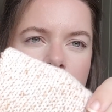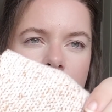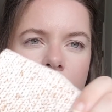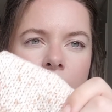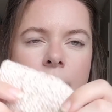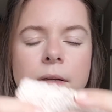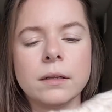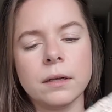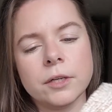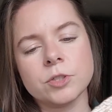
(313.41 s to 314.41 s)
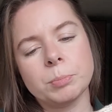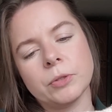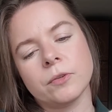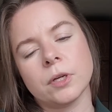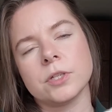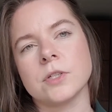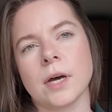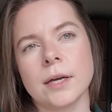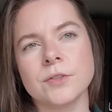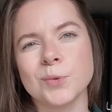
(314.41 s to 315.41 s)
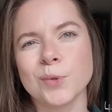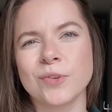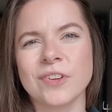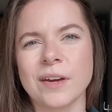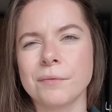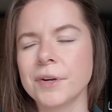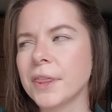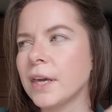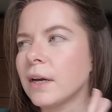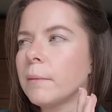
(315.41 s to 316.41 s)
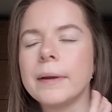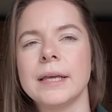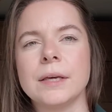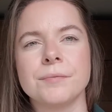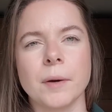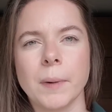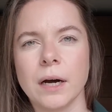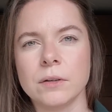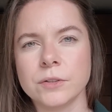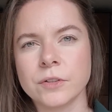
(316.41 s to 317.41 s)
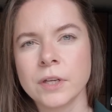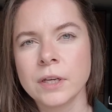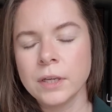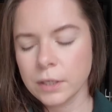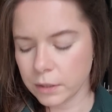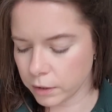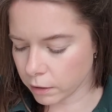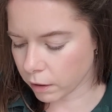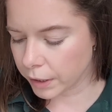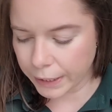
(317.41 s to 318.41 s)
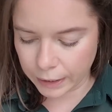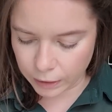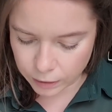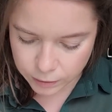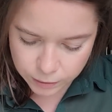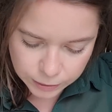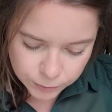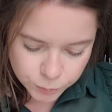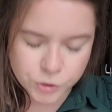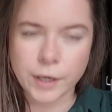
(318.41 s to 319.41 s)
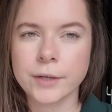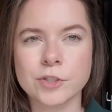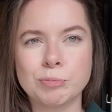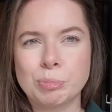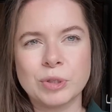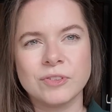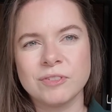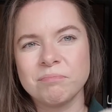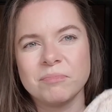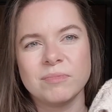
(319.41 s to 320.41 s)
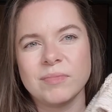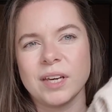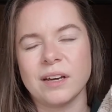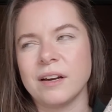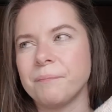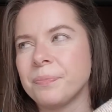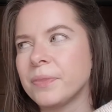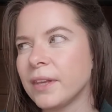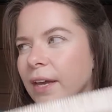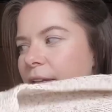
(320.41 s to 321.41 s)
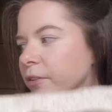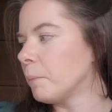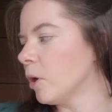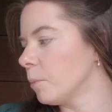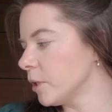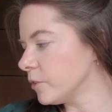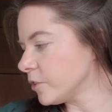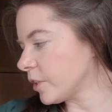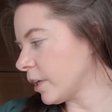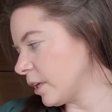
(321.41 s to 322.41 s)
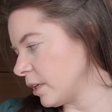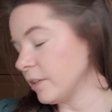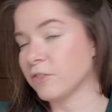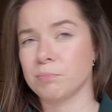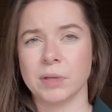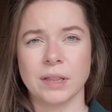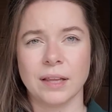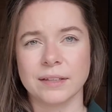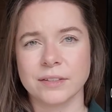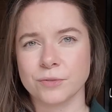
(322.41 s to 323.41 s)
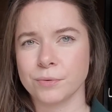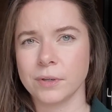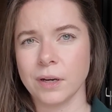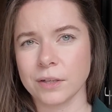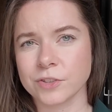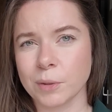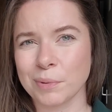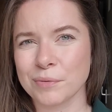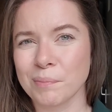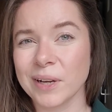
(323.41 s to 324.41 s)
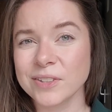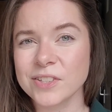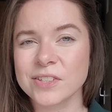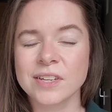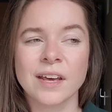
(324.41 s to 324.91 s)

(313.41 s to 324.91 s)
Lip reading: And in the last podcast I told everything I believe about the yarn and the needle size, but at the moment, and it's been like this for the last couple of months,